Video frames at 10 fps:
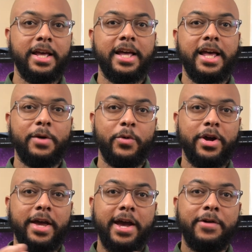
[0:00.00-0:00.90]

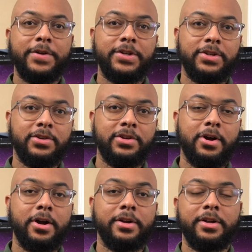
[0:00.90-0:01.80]
Where Aries is the
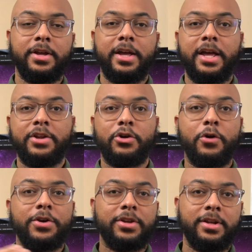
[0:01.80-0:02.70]
start,
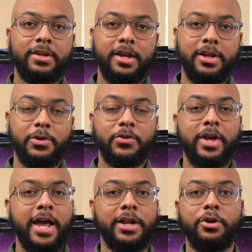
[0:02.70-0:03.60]
Taurus continues,
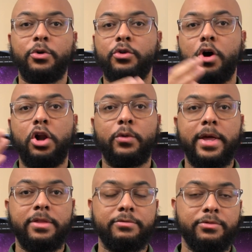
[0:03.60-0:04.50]
and it goes all the way
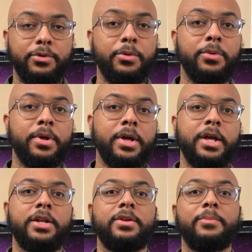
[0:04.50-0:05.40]
through
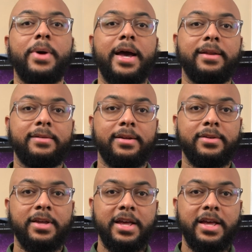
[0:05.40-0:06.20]
to Pisces.